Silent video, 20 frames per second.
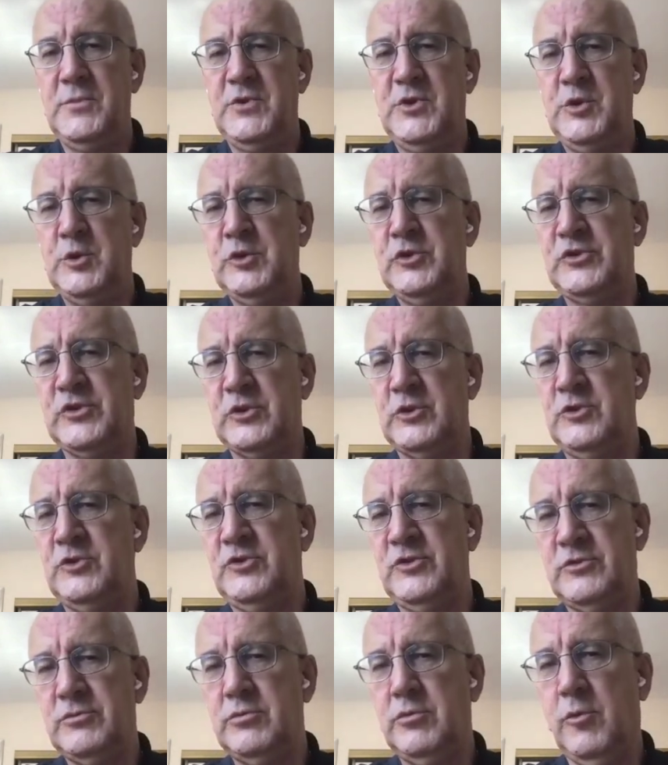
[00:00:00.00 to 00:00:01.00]

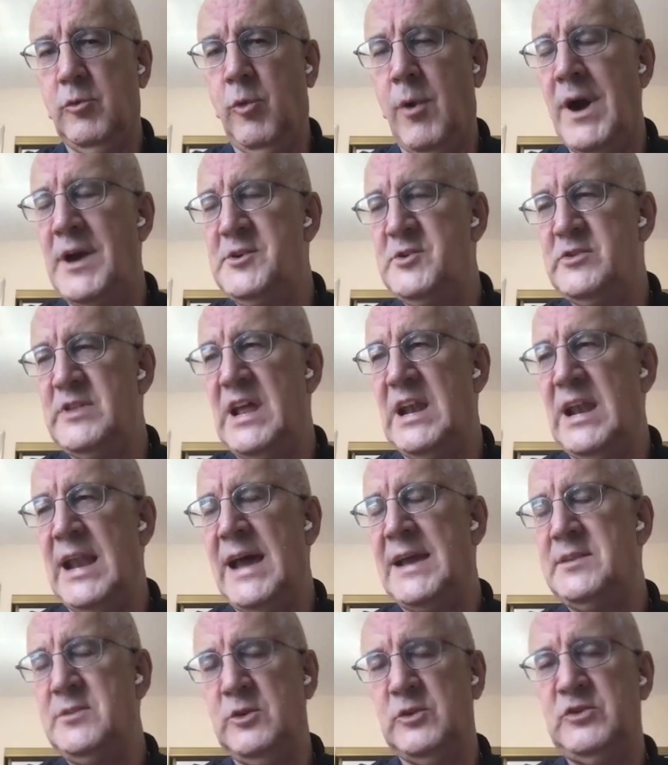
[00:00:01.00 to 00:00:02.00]
Users, why do they
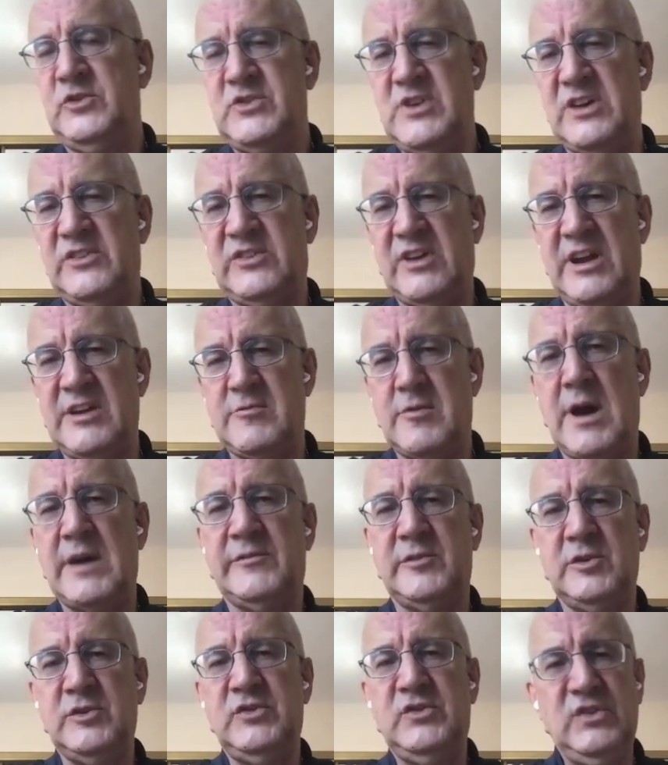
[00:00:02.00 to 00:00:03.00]
like those CSI
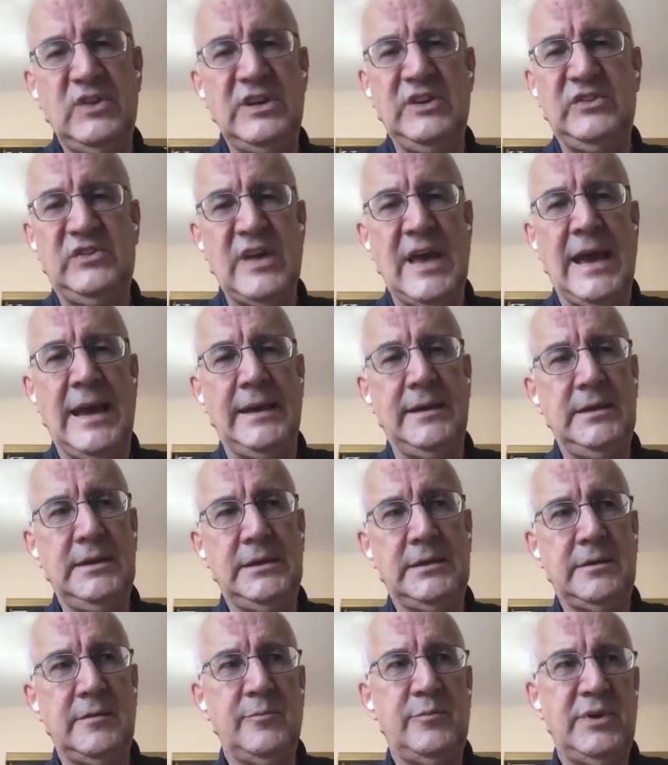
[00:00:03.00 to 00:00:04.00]
drivers? Is that
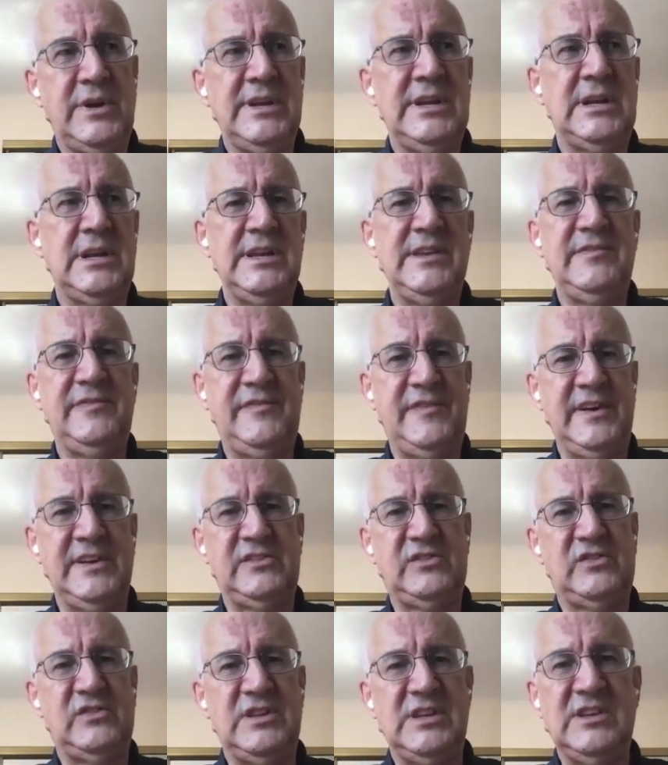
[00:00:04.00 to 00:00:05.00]
it completely
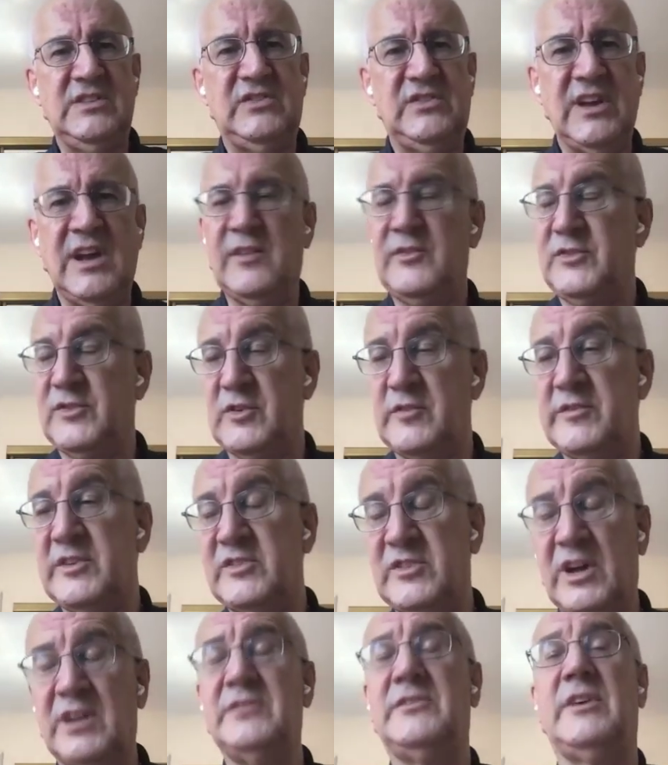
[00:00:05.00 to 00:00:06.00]
fits the
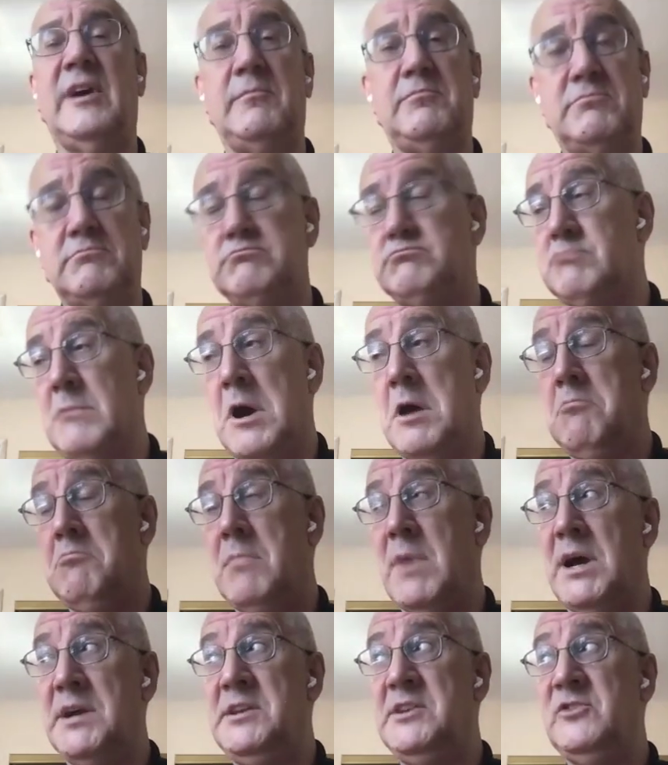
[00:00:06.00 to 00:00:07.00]
self-service concept. Well,
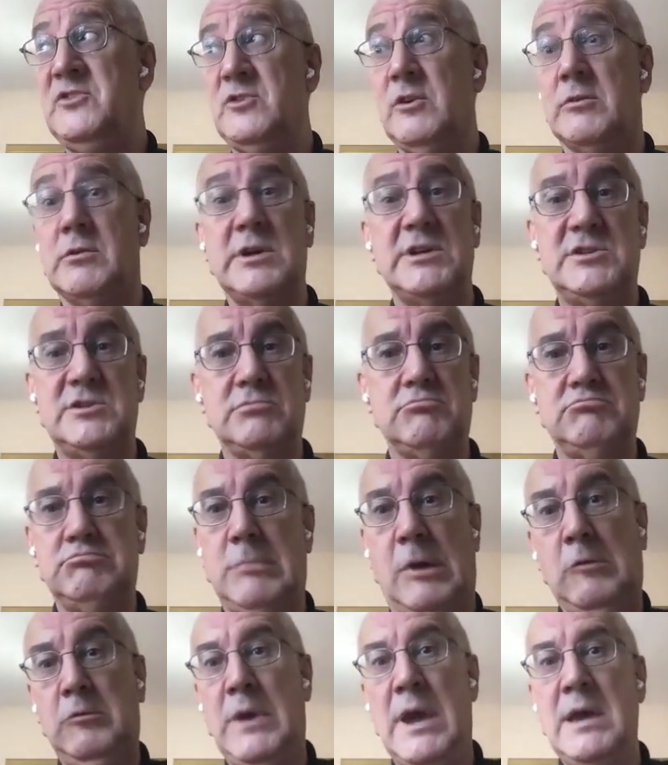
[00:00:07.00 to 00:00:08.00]
I need storage.
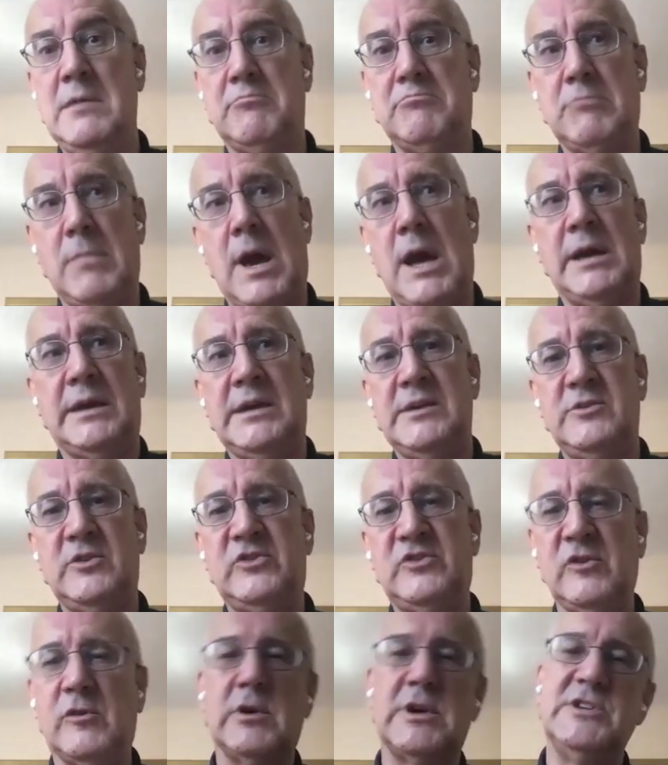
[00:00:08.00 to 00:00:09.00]
Okay, I get the
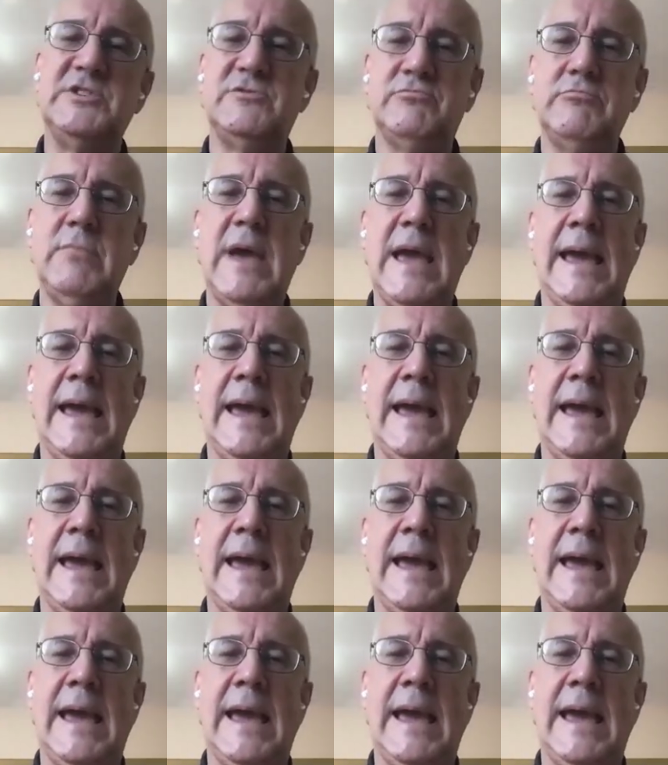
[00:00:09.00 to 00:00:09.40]
storage.